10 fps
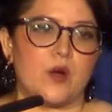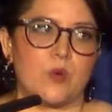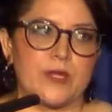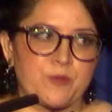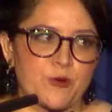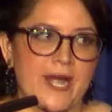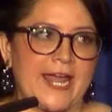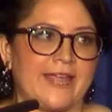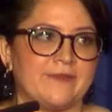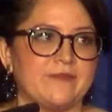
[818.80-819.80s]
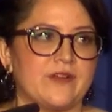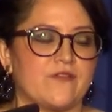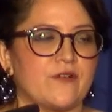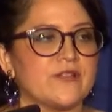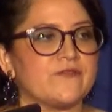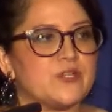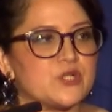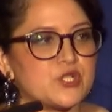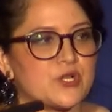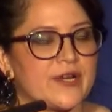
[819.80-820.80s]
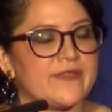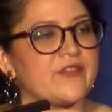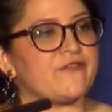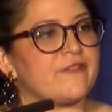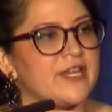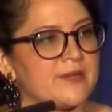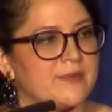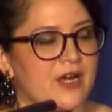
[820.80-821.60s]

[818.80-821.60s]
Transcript: We pray for the future and the freedom